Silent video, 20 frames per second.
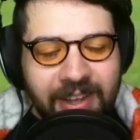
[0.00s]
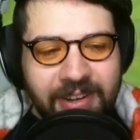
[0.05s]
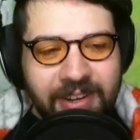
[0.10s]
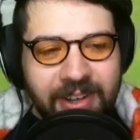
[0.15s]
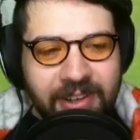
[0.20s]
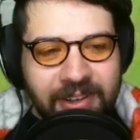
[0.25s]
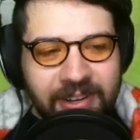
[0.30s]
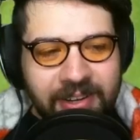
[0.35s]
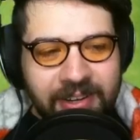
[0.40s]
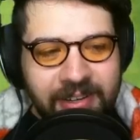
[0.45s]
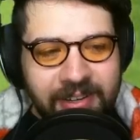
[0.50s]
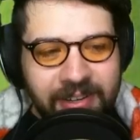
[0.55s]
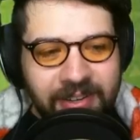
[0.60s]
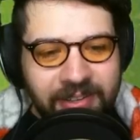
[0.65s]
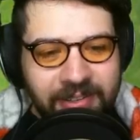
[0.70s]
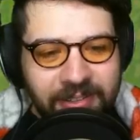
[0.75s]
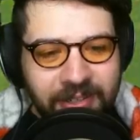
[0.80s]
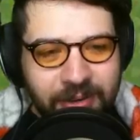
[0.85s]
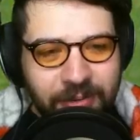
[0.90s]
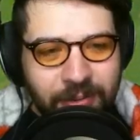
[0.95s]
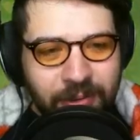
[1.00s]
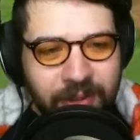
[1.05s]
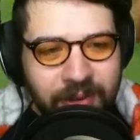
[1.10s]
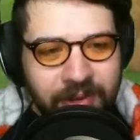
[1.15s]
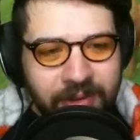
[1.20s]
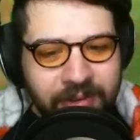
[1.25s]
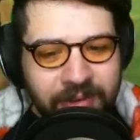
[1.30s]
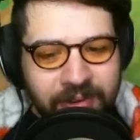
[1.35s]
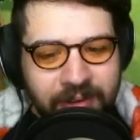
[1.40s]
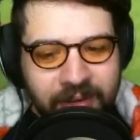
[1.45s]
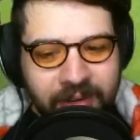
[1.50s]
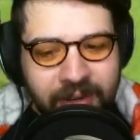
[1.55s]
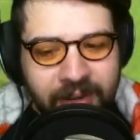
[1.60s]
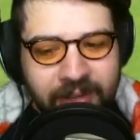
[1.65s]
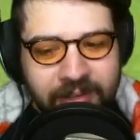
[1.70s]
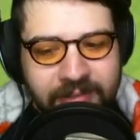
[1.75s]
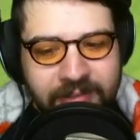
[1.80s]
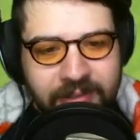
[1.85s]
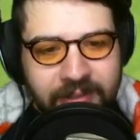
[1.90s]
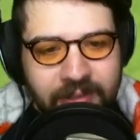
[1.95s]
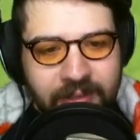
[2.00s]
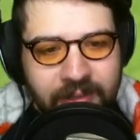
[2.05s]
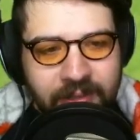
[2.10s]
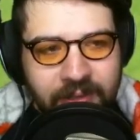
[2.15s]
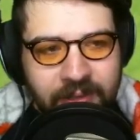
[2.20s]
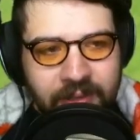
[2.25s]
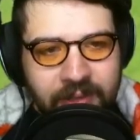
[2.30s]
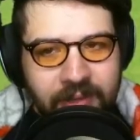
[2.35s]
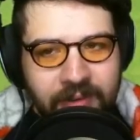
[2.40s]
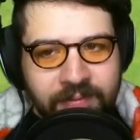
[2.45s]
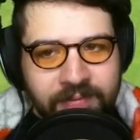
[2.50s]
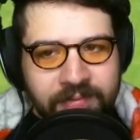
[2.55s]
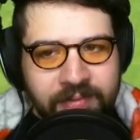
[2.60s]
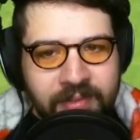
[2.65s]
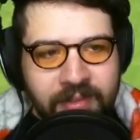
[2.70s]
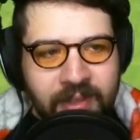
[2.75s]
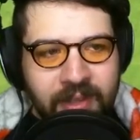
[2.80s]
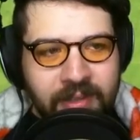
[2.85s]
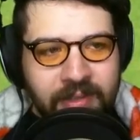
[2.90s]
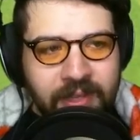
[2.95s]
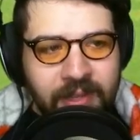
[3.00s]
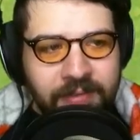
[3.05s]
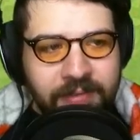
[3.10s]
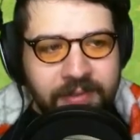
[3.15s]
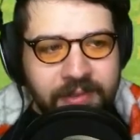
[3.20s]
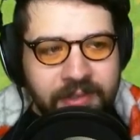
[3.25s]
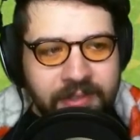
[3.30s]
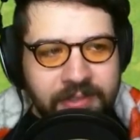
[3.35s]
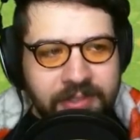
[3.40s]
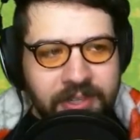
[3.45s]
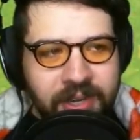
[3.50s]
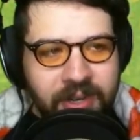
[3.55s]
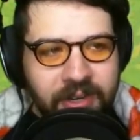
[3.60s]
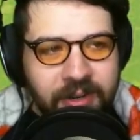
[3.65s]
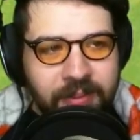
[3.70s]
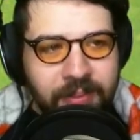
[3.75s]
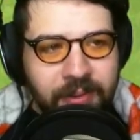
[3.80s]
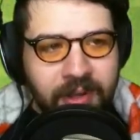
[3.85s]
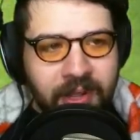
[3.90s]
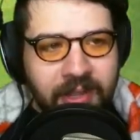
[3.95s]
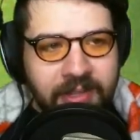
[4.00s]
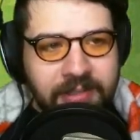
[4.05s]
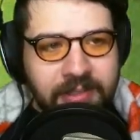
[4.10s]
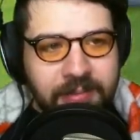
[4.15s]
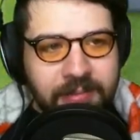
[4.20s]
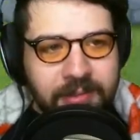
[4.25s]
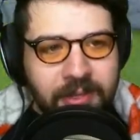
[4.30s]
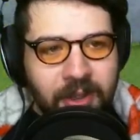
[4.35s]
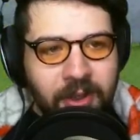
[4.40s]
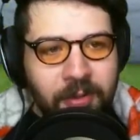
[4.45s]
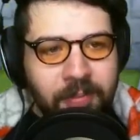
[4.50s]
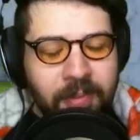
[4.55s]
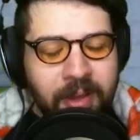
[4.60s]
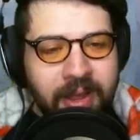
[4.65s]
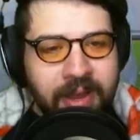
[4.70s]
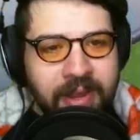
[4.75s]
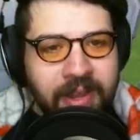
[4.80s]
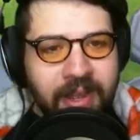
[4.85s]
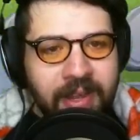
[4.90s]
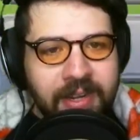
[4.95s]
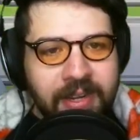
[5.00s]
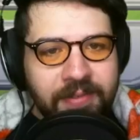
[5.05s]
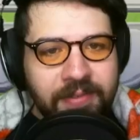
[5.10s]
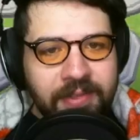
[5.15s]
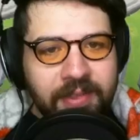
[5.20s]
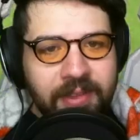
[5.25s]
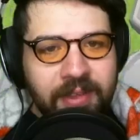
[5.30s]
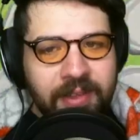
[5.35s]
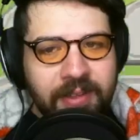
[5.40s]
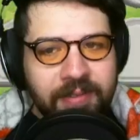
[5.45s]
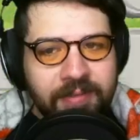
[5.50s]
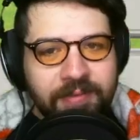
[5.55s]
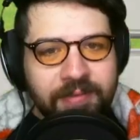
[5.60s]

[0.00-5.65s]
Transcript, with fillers: no, he only took one, I guess. Loving the cherry blossoms. Oh my god, even the